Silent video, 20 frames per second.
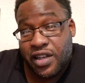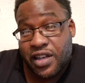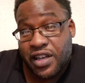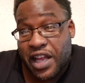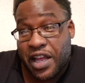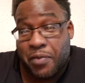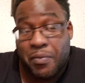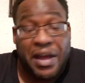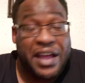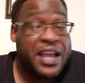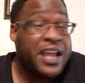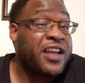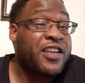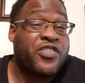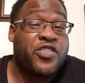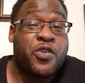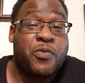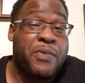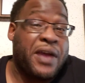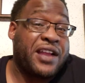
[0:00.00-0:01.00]
They might
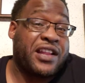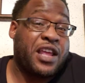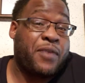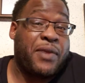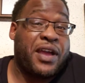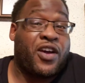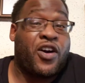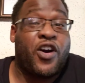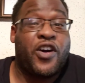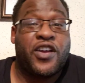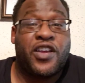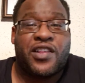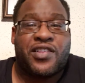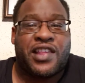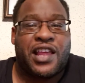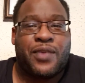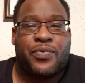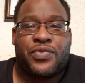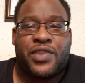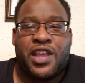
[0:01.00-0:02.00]
answer back. They might call you the
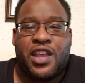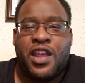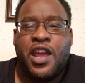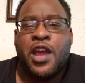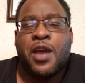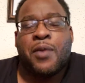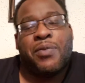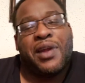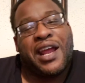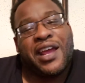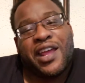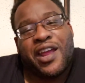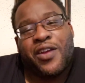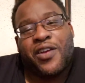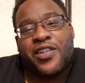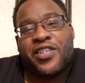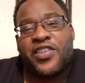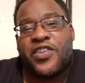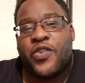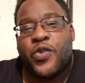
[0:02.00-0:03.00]
same thing. But I
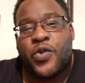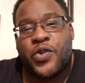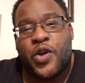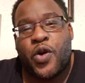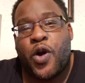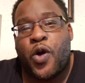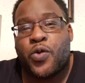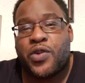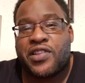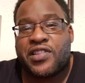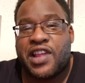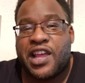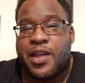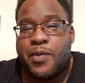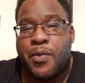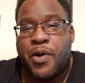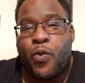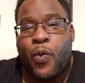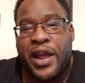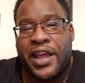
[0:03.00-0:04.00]
guarantee you it don't hold the
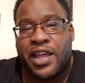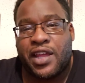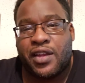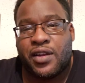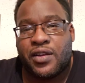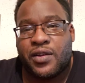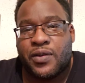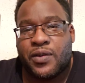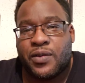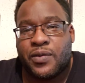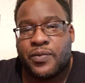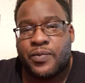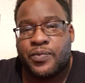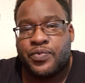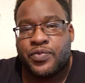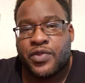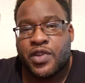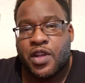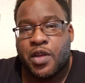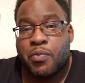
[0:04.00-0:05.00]
same weight.
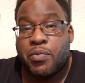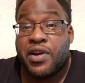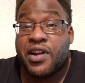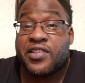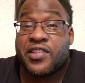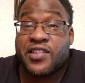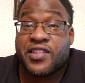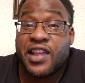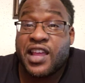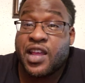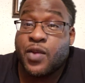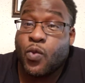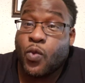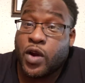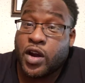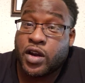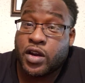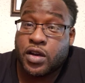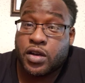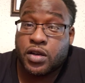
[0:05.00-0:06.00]
But it's the same
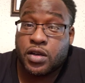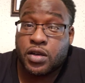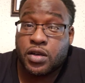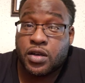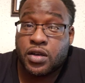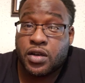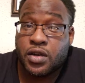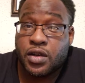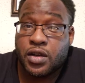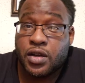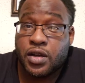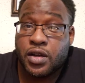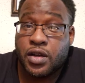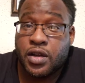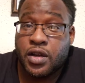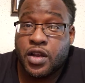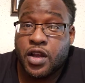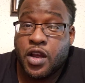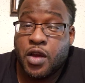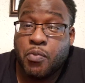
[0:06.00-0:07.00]
word
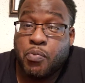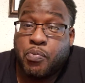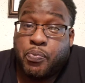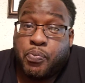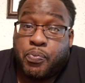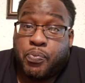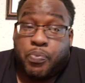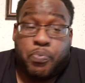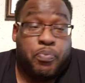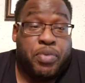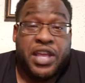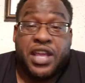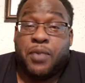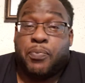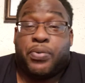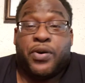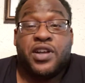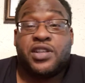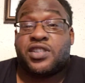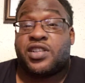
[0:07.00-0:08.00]
being
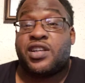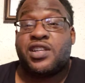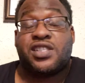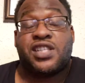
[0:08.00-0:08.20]
put into the